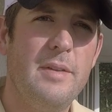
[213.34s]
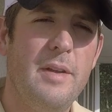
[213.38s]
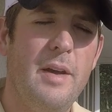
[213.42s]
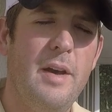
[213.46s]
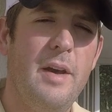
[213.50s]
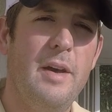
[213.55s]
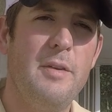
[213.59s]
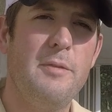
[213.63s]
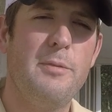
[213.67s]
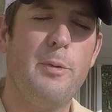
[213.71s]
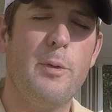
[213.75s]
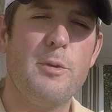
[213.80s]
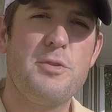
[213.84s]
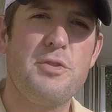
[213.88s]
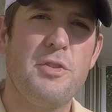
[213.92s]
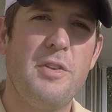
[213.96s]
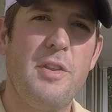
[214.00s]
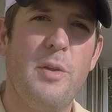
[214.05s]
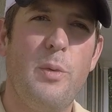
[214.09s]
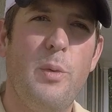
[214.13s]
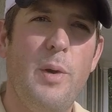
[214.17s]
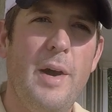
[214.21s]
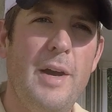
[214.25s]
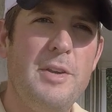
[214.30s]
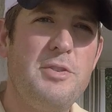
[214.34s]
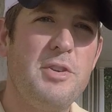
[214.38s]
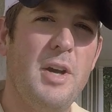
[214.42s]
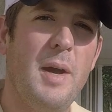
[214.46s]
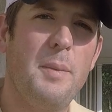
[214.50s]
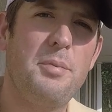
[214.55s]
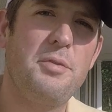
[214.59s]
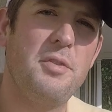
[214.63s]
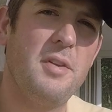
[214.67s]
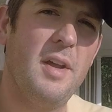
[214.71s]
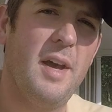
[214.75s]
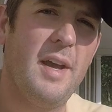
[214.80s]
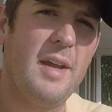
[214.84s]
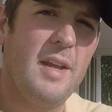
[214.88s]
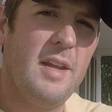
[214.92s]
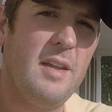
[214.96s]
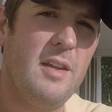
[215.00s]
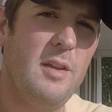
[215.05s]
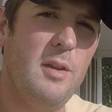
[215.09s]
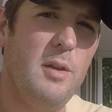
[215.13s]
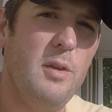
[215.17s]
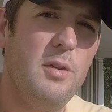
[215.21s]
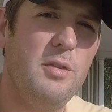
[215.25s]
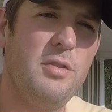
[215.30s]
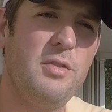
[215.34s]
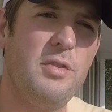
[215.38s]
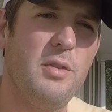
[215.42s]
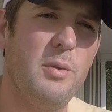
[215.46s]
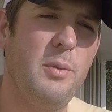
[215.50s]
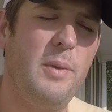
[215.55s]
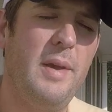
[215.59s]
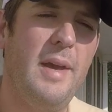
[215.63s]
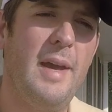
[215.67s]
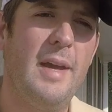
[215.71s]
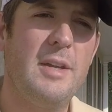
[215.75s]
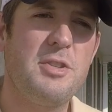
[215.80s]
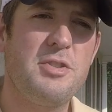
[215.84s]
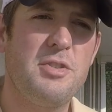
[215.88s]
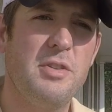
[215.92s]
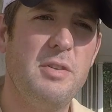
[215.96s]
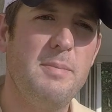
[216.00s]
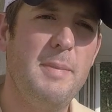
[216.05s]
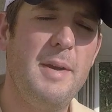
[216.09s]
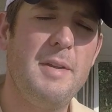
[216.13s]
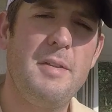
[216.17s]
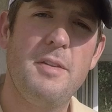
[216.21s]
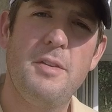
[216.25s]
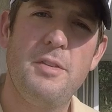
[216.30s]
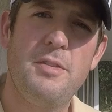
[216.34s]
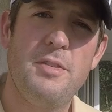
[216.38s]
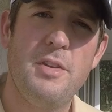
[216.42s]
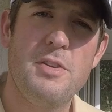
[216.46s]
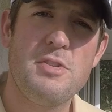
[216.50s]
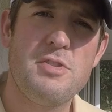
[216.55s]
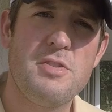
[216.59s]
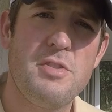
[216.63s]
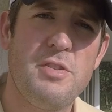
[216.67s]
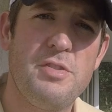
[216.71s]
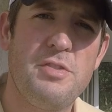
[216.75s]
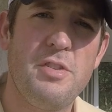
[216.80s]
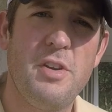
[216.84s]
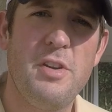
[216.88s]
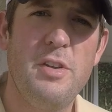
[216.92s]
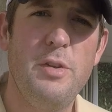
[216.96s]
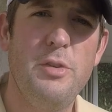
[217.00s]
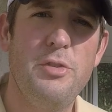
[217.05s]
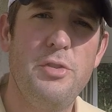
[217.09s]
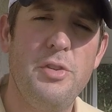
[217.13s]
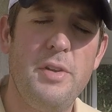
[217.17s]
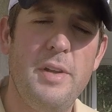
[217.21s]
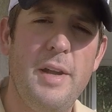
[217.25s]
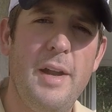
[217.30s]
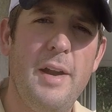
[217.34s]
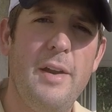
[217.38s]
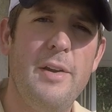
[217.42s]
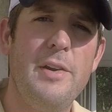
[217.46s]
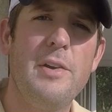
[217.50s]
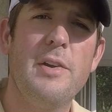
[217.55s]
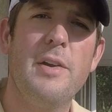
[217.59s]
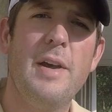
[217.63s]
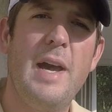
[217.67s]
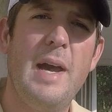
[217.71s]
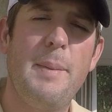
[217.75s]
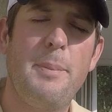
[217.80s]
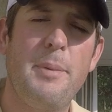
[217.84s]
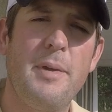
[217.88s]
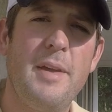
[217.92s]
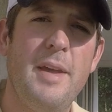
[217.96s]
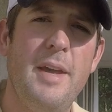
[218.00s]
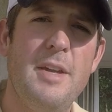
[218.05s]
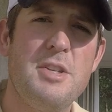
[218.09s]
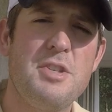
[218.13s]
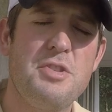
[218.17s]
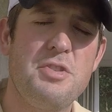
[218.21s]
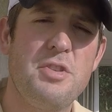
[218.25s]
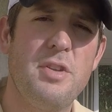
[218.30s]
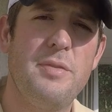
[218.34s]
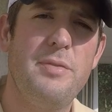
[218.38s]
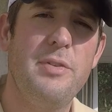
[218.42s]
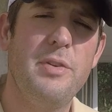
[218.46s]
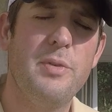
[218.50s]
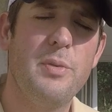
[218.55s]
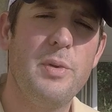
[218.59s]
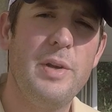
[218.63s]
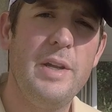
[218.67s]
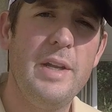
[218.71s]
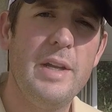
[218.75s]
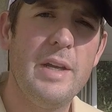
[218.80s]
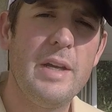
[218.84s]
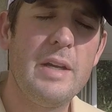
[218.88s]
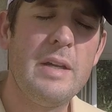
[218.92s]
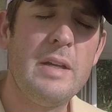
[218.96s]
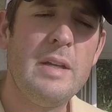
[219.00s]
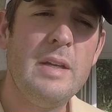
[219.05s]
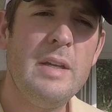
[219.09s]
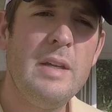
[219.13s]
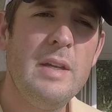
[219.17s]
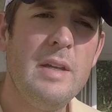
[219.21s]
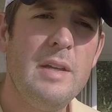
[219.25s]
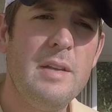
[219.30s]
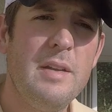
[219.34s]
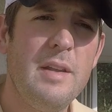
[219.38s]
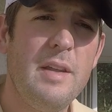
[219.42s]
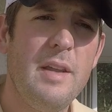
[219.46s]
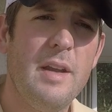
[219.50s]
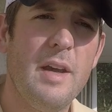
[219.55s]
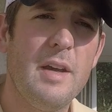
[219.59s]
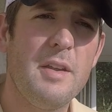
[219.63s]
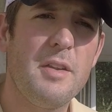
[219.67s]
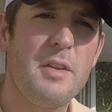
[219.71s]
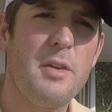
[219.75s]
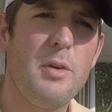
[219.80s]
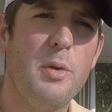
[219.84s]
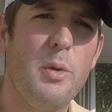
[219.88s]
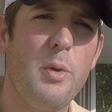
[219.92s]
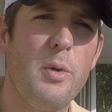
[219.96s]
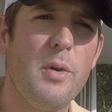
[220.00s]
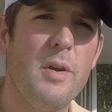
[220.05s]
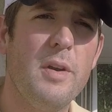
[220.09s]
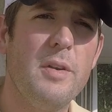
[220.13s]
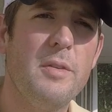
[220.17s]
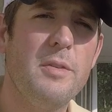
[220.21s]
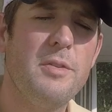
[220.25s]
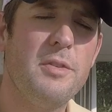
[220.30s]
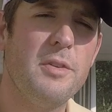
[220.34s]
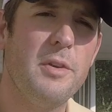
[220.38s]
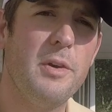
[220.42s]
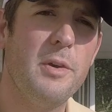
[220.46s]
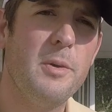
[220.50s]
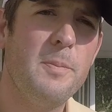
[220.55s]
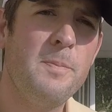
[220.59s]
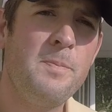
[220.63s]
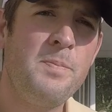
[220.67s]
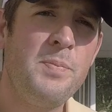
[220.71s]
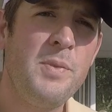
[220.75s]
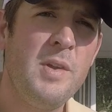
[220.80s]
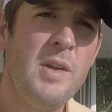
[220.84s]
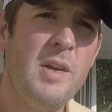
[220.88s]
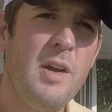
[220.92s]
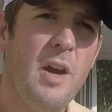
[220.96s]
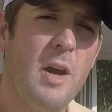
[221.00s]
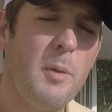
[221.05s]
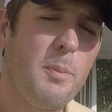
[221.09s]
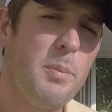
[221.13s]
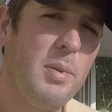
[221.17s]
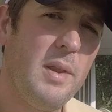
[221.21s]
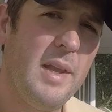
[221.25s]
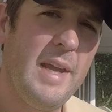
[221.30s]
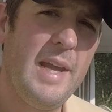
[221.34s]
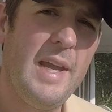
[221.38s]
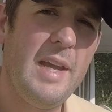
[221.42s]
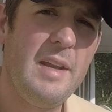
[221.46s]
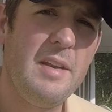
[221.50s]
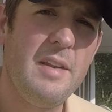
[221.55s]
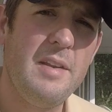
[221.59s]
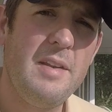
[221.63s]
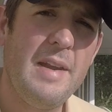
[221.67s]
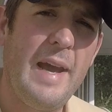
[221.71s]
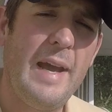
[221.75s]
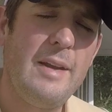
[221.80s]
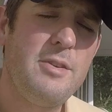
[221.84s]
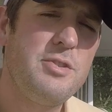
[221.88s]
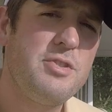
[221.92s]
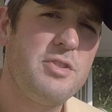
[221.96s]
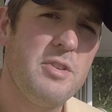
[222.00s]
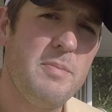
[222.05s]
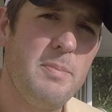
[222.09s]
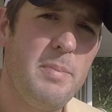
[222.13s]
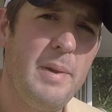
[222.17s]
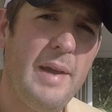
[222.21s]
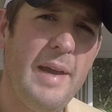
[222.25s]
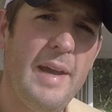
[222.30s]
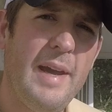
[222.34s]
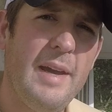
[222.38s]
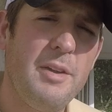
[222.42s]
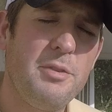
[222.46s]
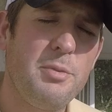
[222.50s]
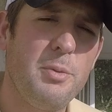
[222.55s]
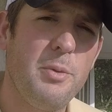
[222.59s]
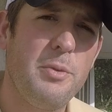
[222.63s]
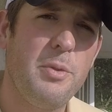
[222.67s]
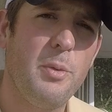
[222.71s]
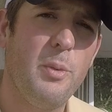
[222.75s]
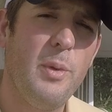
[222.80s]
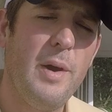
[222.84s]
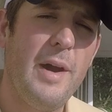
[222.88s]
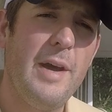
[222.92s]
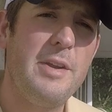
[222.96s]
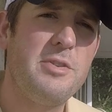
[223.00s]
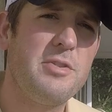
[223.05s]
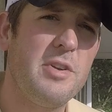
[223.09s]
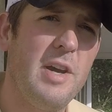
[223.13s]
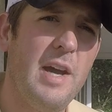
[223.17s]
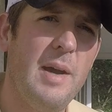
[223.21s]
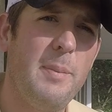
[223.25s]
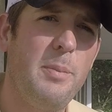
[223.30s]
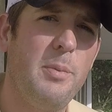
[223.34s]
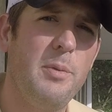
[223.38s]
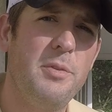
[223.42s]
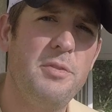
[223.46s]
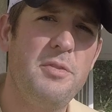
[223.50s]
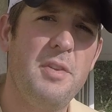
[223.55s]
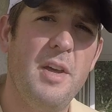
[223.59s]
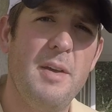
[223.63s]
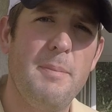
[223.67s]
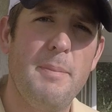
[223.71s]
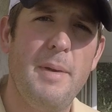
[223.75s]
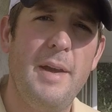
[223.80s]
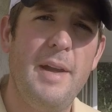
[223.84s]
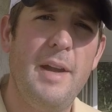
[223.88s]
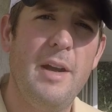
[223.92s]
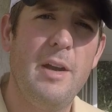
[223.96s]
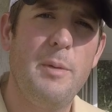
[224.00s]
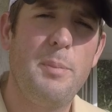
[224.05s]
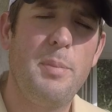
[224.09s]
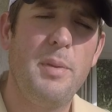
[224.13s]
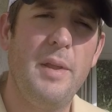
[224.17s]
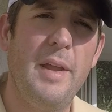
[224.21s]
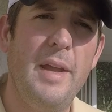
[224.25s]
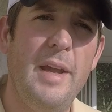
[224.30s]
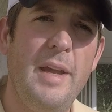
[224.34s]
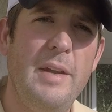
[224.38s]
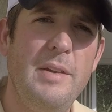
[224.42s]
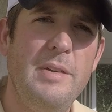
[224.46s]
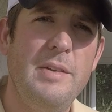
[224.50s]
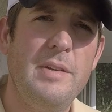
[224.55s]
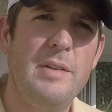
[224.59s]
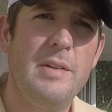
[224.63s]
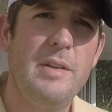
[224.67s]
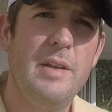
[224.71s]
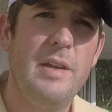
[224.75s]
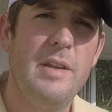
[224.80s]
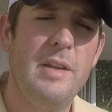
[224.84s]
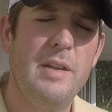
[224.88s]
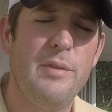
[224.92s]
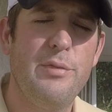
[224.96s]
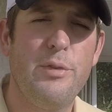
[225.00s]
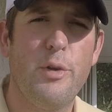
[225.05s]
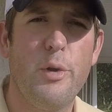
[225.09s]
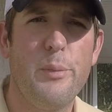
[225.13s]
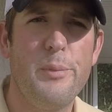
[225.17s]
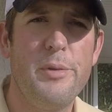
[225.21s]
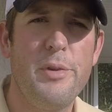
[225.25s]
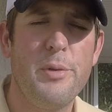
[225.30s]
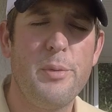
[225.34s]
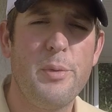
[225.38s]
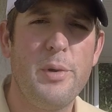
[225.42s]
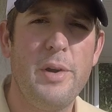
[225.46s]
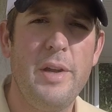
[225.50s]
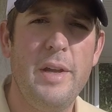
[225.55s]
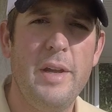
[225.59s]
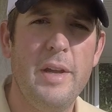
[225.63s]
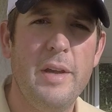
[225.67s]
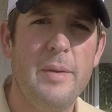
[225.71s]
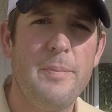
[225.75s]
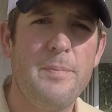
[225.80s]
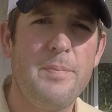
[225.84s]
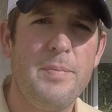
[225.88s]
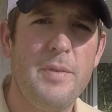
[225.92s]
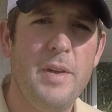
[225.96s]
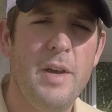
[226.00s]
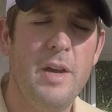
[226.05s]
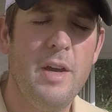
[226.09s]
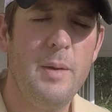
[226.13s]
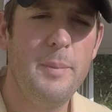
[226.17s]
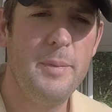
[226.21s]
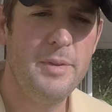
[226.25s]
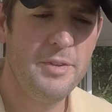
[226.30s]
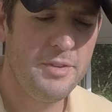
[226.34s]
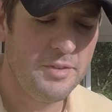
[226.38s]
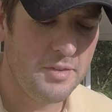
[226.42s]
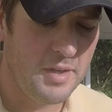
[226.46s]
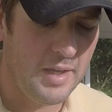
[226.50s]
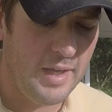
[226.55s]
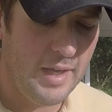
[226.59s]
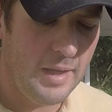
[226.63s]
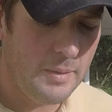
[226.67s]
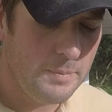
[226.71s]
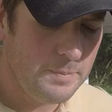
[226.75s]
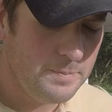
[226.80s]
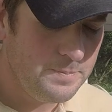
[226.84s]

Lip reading: unfortunately the Y drops did not get used, so we actually made the decision to start using aerial applications of urea to get on the corn. And so our planned nitrogen pass with the Y drop was done by airplane in the form of urea instead.